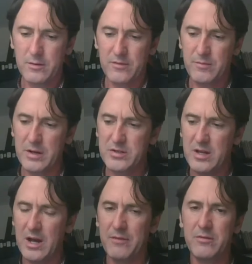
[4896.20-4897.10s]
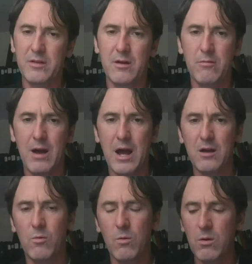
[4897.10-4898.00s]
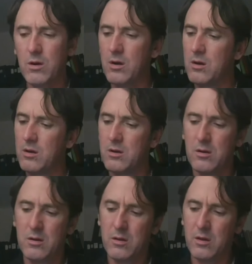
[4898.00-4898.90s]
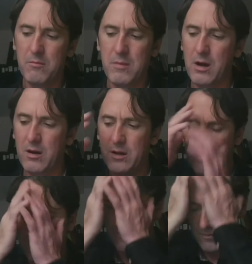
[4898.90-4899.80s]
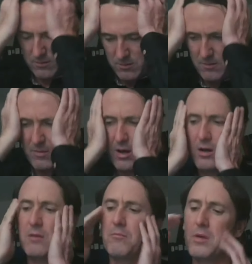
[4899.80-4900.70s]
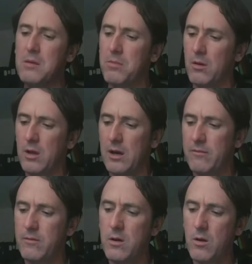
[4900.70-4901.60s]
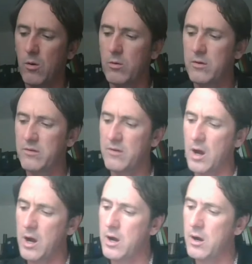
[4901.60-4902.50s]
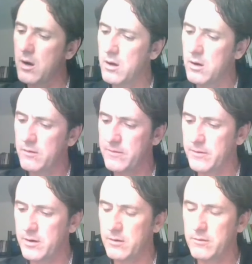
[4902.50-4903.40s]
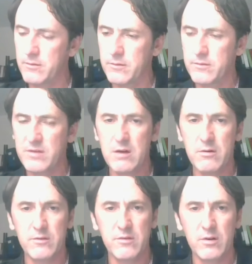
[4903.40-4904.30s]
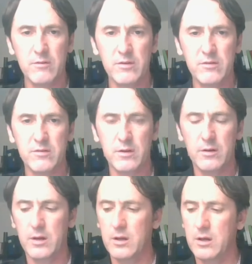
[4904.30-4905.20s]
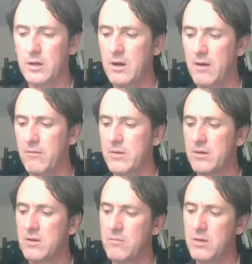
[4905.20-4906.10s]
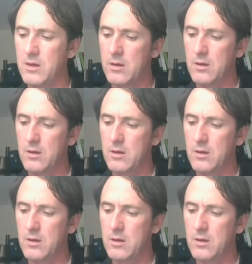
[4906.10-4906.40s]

especially after the Iraq War, American people have no desire for their secret service and government to be